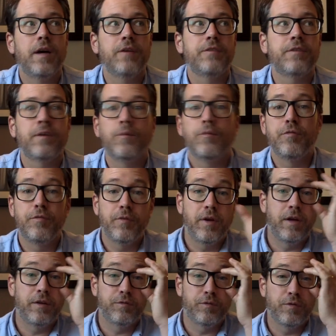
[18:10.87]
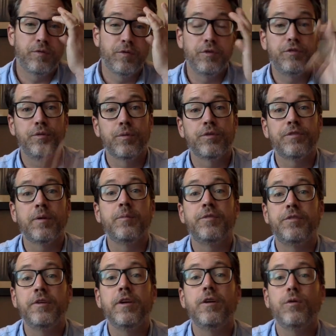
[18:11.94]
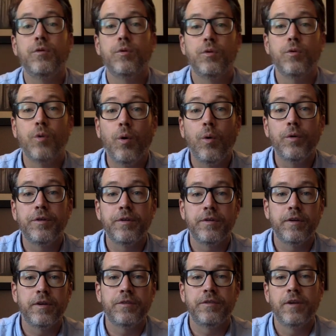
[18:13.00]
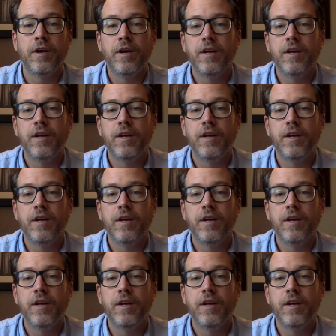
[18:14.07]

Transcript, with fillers: as some have, have, referred to, or some see who who hold to this,